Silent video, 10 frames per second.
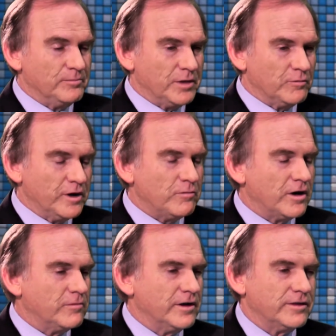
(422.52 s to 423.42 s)
but we
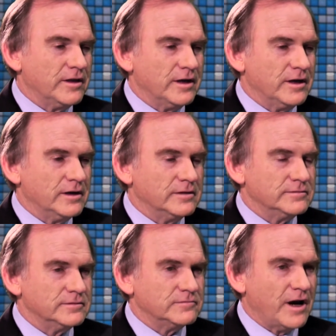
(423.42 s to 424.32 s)
work with, uh,
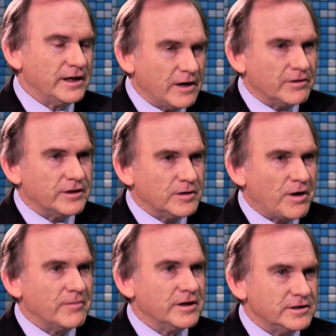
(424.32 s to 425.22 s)
right now with the
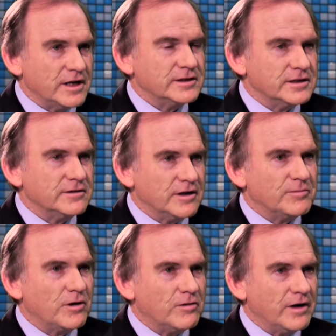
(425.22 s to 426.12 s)
Department of Justice on a
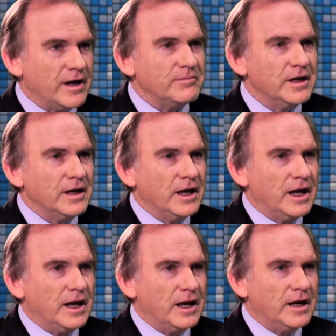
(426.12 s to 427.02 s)
program
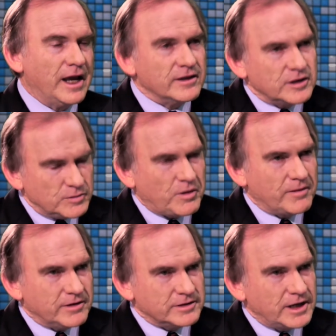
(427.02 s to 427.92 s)
uh, in the
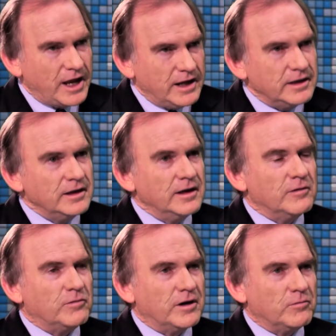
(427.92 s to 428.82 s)
Department of State
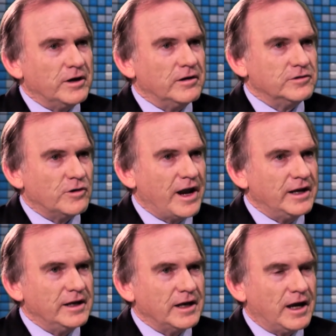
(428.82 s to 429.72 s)
where we're
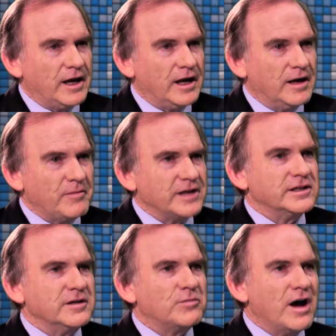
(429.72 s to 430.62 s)
training uh,
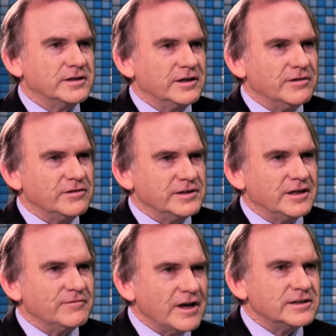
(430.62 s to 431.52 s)
Mexican prosecutors and
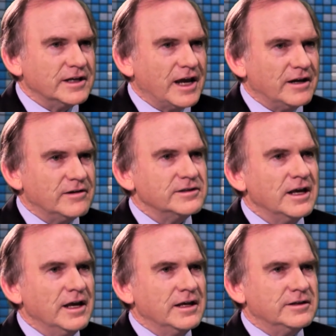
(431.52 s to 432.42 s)
investigators
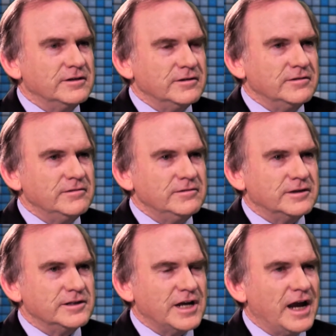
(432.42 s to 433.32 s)
to,
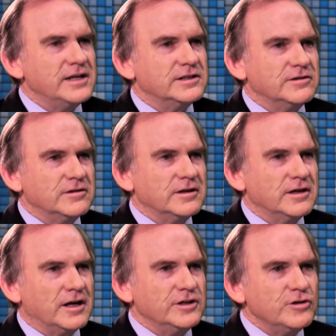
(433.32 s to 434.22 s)
to change to a,
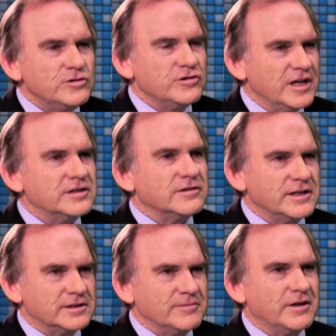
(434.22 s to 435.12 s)
a, new judicial
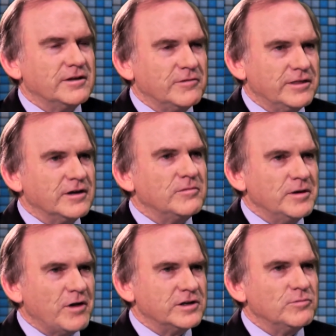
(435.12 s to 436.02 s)
system there that we think will be
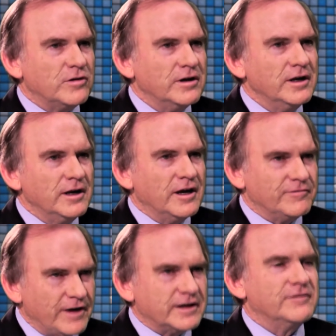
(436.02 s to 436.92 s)
much more
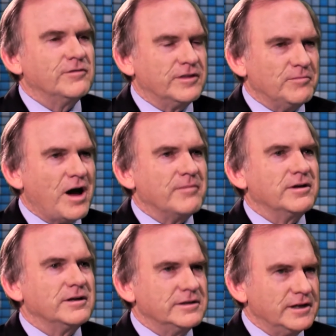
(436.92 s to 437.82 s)
effective with the
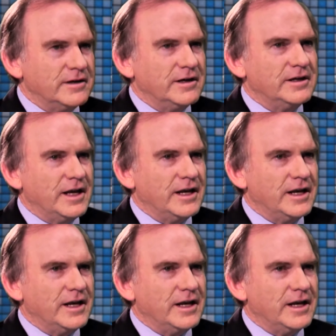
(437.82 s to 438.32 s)
populace there and, and